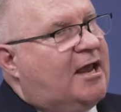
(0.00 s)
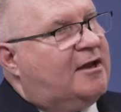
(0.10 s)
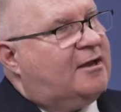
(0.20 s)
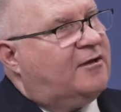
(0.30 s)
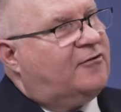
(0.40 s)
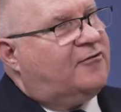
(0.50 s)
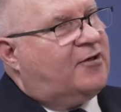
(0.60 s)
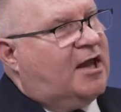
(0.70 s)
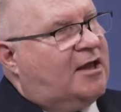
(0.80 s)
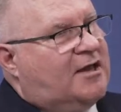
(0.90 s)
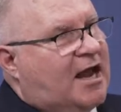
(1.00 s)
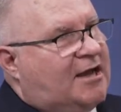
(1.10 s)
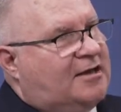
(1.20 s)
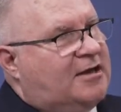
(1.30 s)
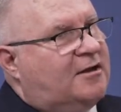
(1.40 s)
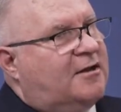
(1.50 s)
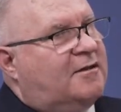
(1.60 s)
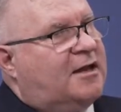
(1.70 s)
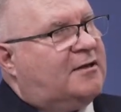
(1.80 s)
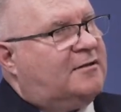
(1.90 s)
And it is the idea
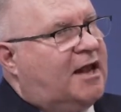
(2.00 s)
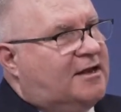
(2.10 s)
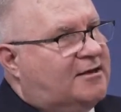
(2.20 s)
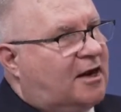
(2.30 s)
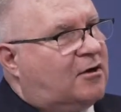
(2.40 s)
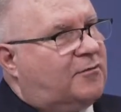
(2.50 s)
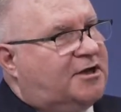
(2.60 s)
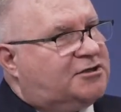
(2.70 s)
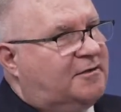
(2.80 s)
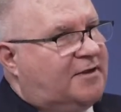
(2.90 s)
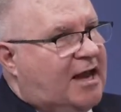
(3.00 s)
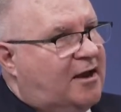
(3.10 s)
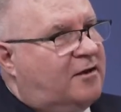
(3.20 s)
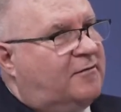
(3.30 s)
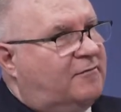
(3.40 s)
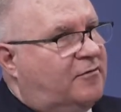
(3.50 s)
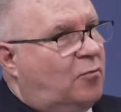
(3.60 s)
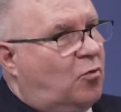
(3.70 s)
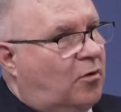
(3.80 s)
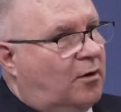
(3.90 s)
that a declaration of the end of the
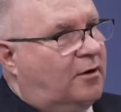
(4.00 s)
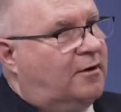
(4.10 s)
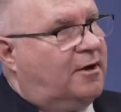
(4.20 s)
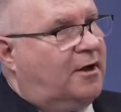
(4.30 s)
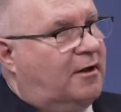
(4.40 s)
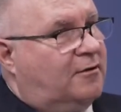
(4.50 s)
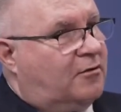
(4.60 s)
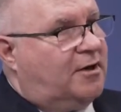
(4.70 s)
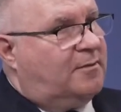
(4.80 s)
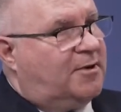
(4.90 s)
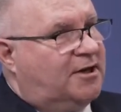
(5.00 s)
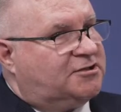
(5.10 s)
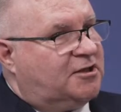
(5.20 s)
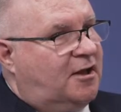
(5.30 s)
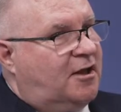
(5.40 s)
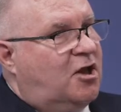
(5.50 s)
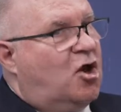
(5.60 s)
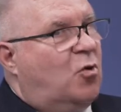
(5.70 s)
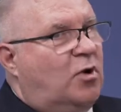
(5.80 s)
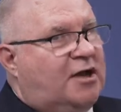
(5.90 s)
war on the Korean Peninsula
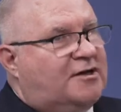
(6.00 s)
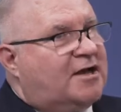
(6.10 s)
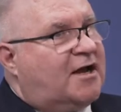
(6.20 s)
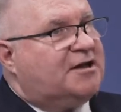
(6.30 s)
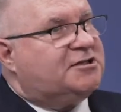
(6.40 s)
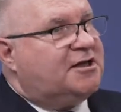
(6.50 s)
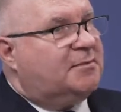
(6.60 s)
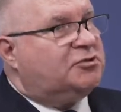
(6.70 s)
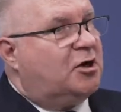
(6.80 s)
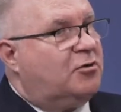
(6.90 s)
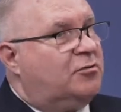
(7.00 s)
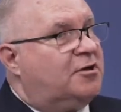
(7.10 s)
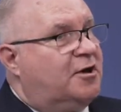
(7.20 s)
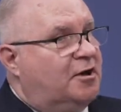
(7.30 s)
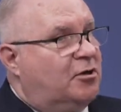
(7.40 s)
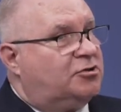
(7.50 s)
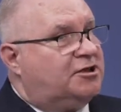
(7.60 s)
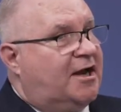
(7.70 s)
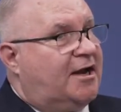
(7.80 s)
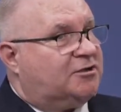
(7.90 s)
will entice Kim Jong Un to
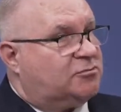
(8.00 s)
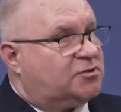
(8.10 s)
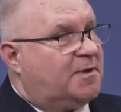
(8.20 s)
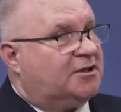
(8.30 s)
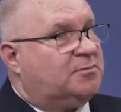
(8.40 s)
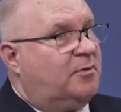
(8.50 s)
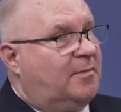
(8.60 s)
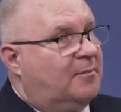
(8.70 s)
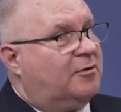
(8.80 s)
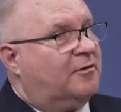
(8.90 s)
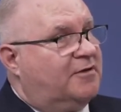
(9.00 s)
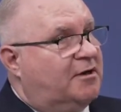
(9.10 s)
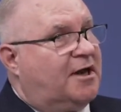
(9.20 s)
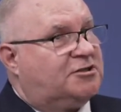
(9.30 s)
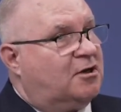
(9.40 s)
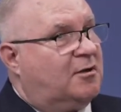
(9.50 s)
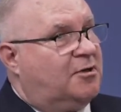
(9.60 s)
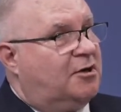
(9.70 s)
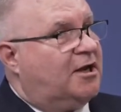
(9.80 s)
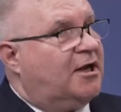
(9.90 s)
negotiate as a responsible member of the international
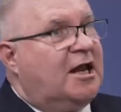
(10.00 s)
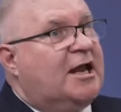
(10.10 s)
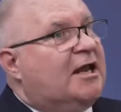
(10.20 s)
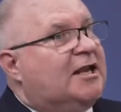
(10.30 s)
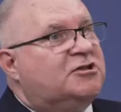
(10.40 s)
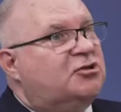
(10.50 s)
community is